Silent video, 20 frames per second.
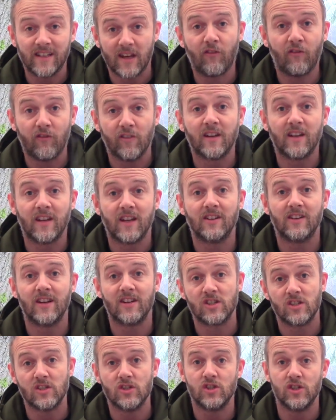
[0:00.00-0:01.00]
different
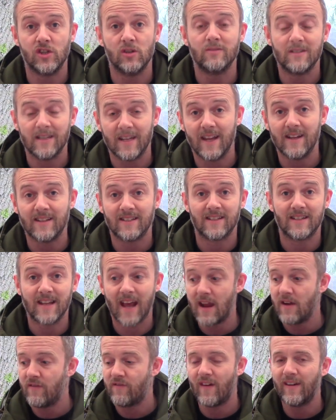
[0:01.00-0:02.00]
conditions using it
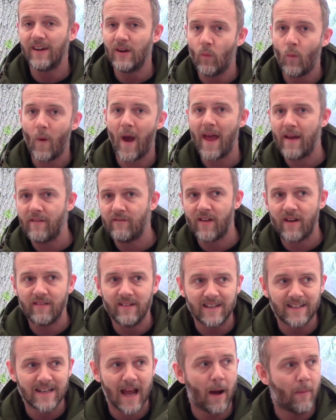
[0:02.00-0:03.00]
today, very wet,
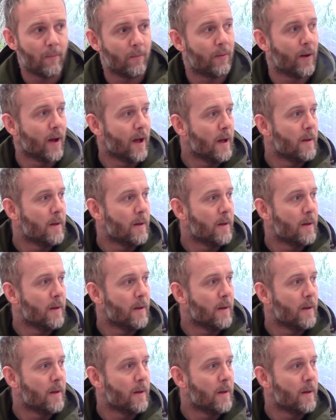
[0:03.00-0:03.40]
very damp.